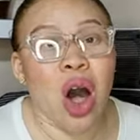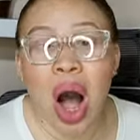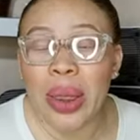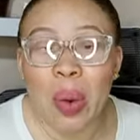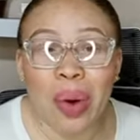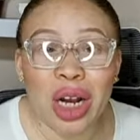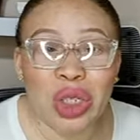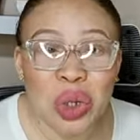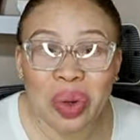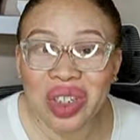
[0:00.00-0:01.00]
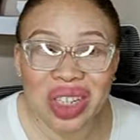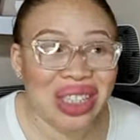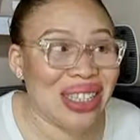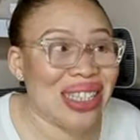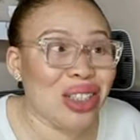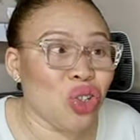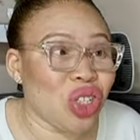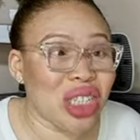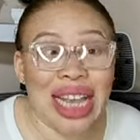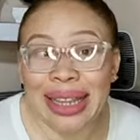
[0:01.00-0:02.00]
All they want to do is just to
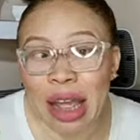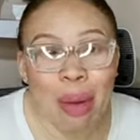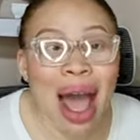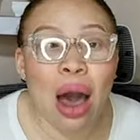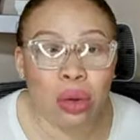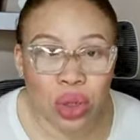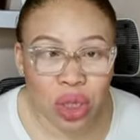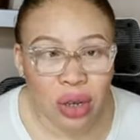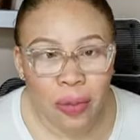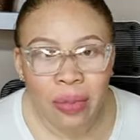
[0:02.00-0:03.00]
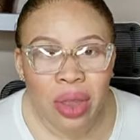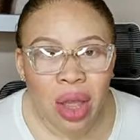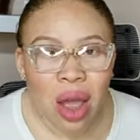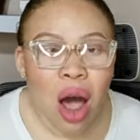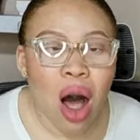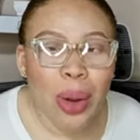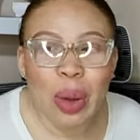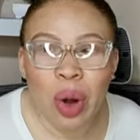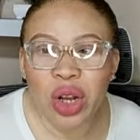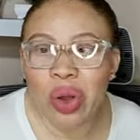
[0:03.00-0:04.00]
just take them out. All
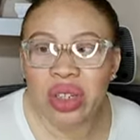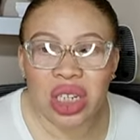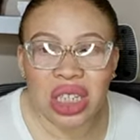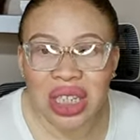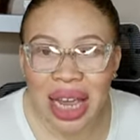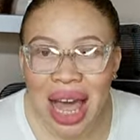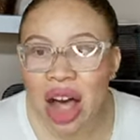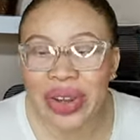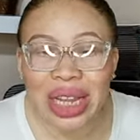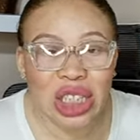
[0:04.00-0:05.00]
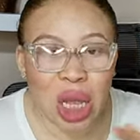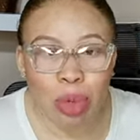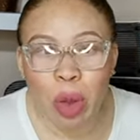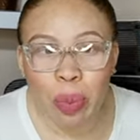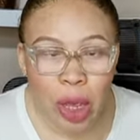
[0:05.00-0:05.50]
they want to do is just take out these normal